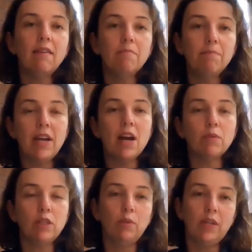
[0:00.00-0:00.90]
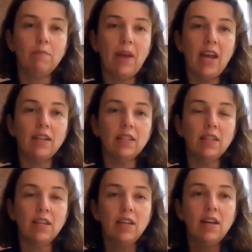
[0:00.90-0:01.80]
being able to expand it.
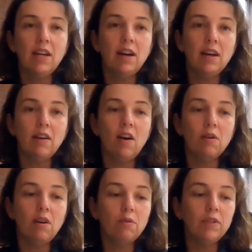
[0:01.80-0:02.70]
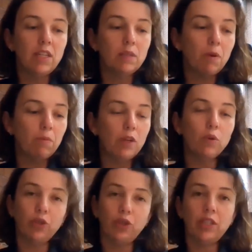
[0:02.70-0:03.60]
And I would just probably
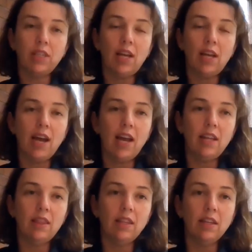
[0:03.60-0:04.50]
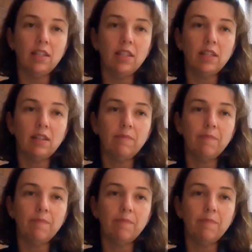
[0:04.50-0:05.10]
also say that